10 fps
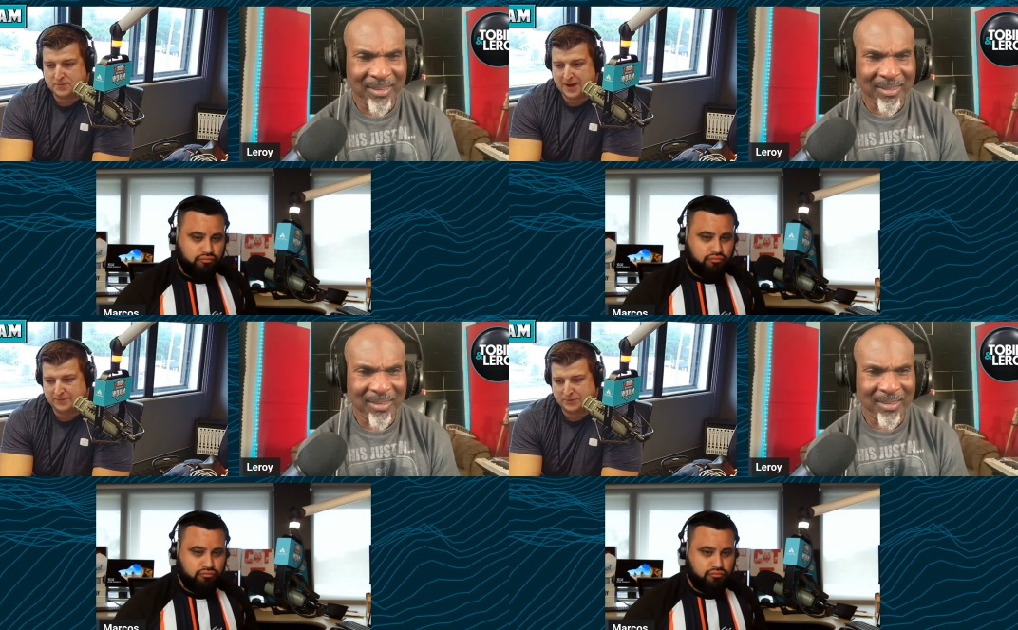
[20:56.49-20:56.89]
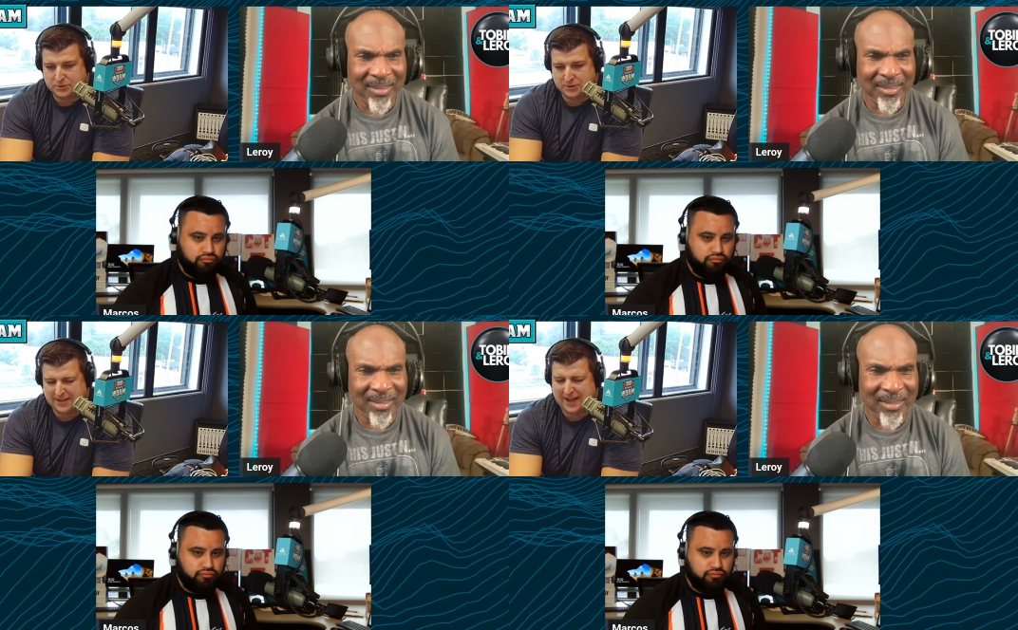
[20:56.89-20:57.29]
Speaker 1: rivals
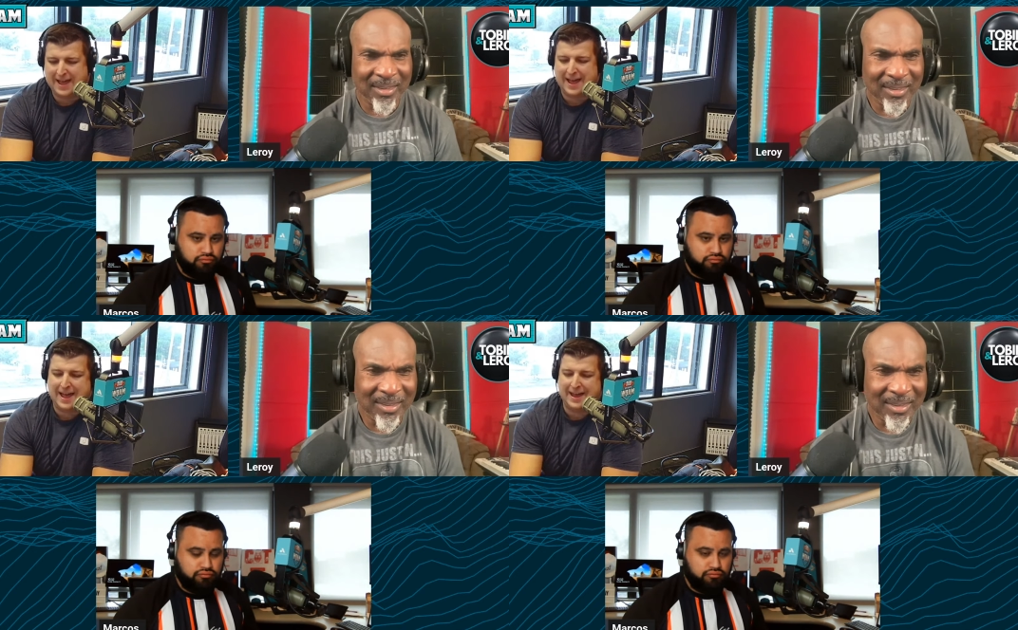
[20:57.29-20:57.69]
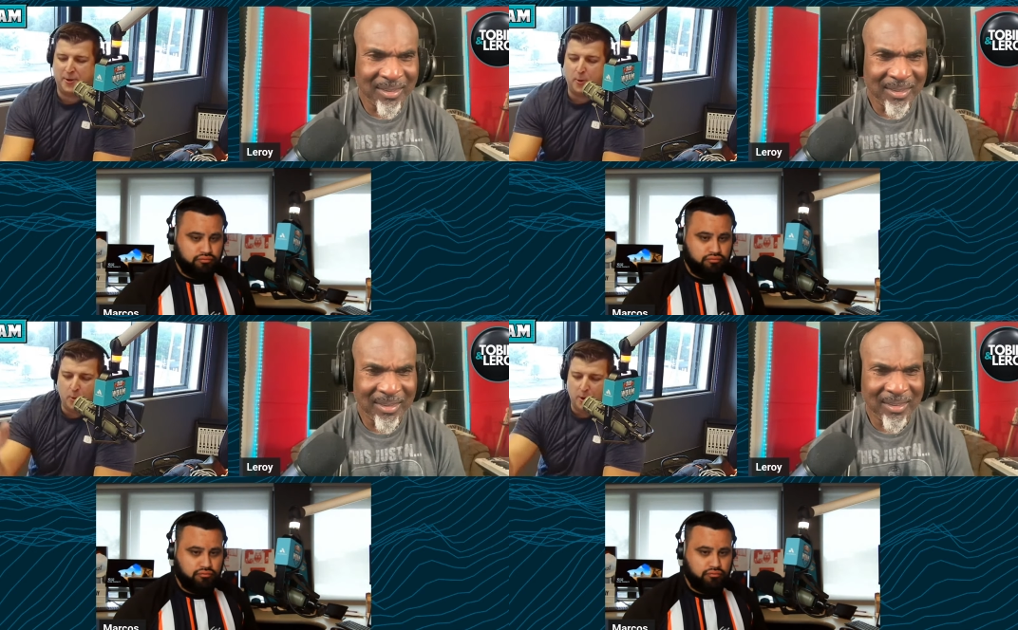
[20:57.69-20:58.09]
jersey. Ah,
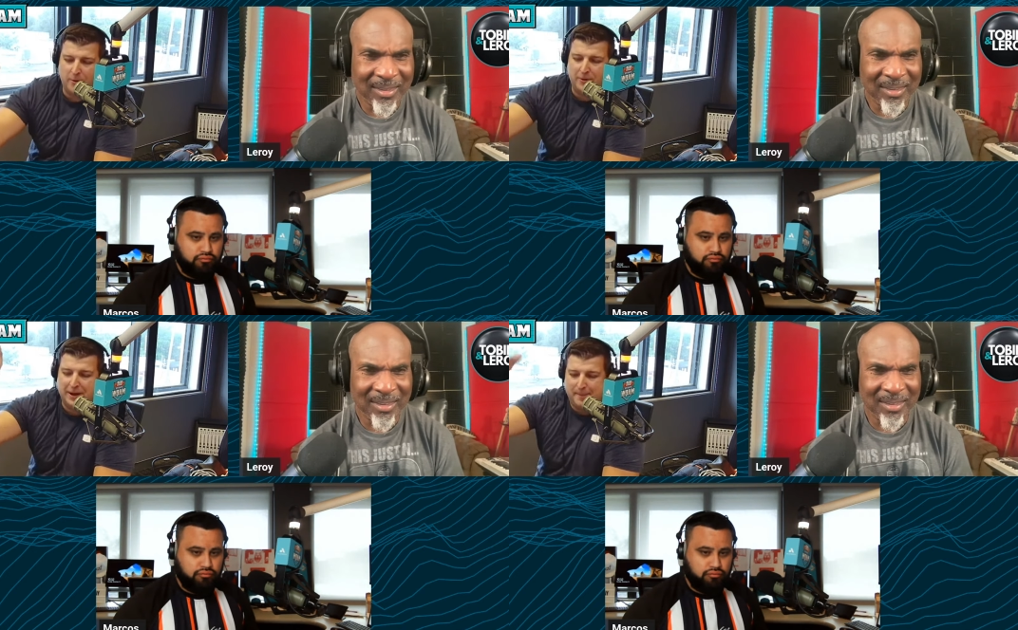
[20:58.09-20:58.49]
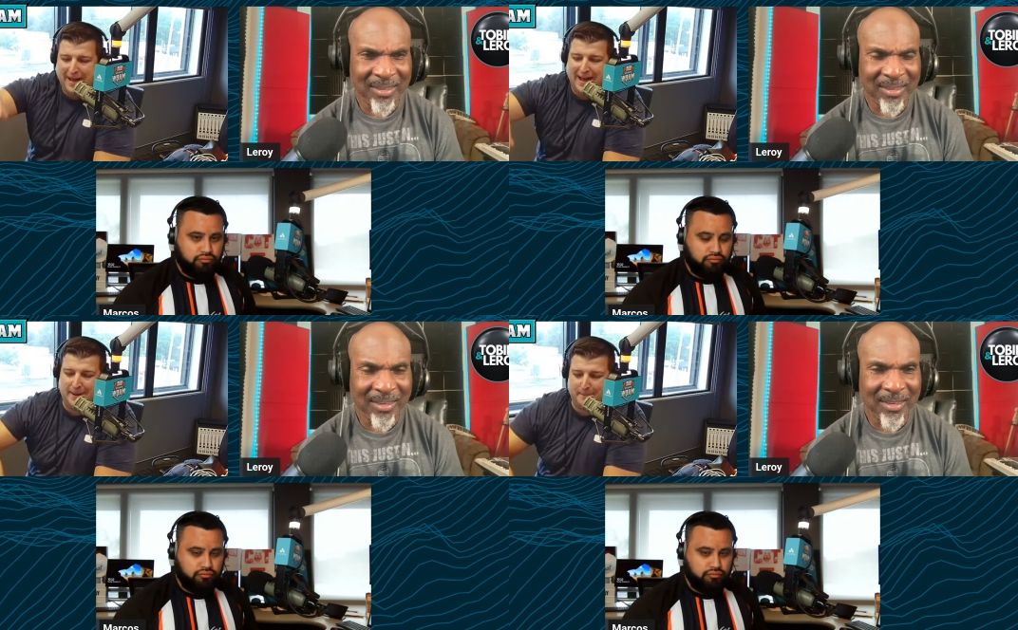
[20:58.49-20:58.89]
don't worry
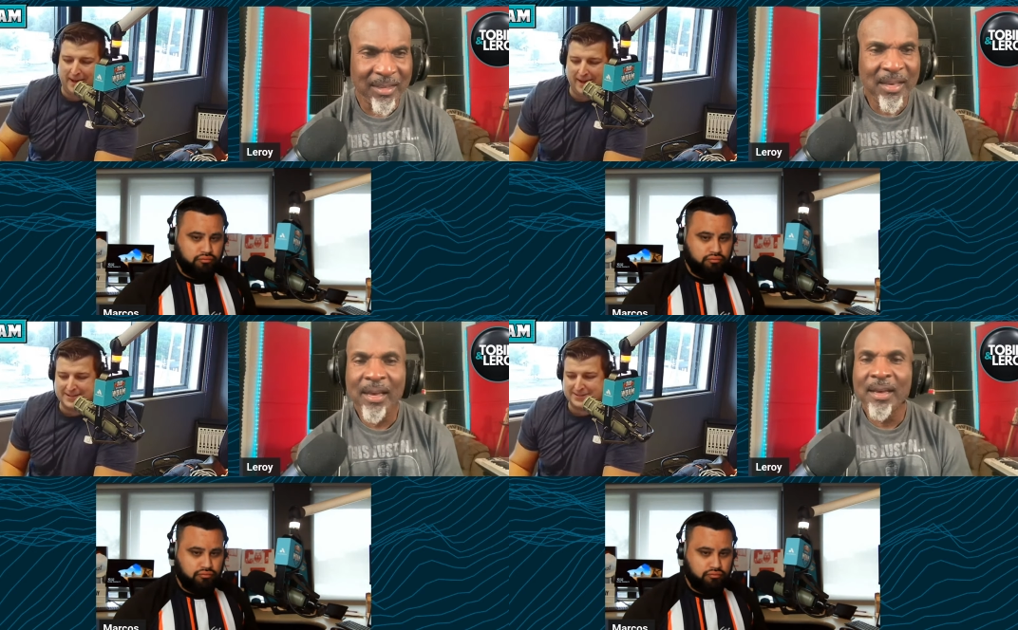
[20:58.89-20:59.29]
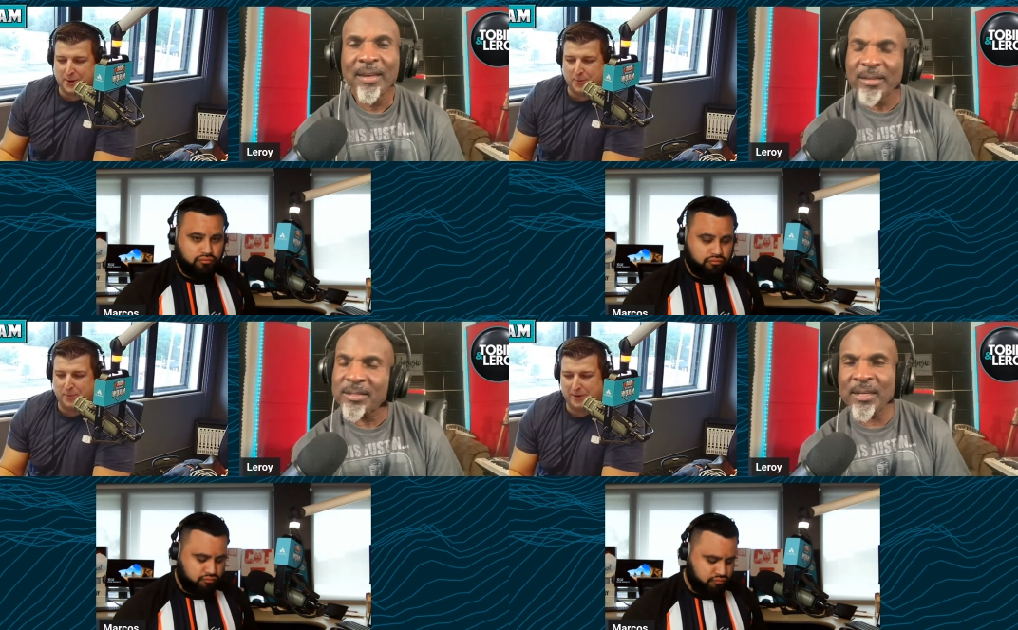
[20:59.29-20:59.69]
about it, boss.
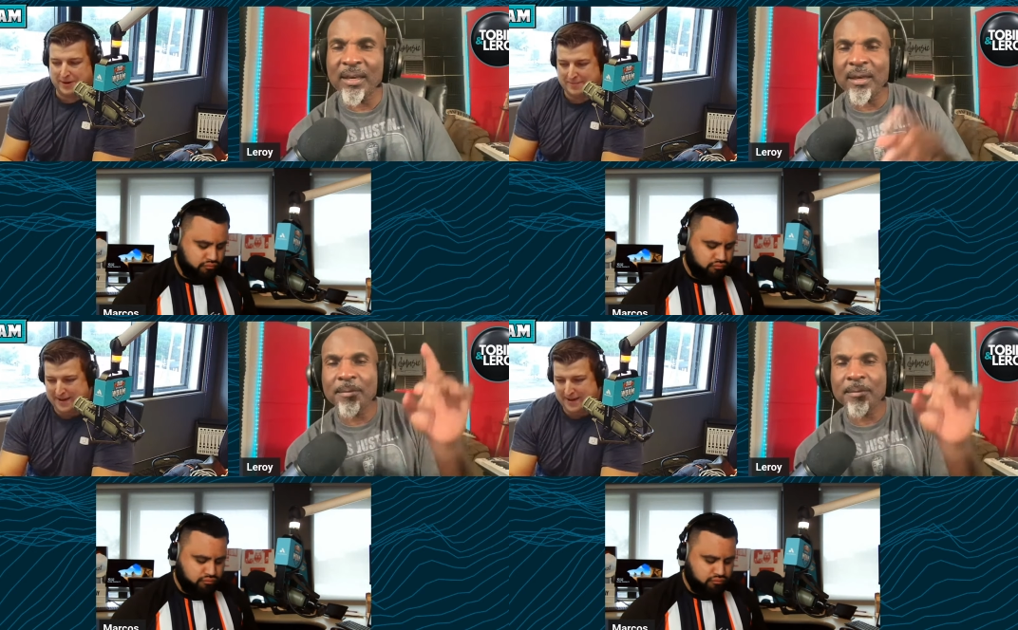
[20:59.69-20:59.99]
Don't see, worry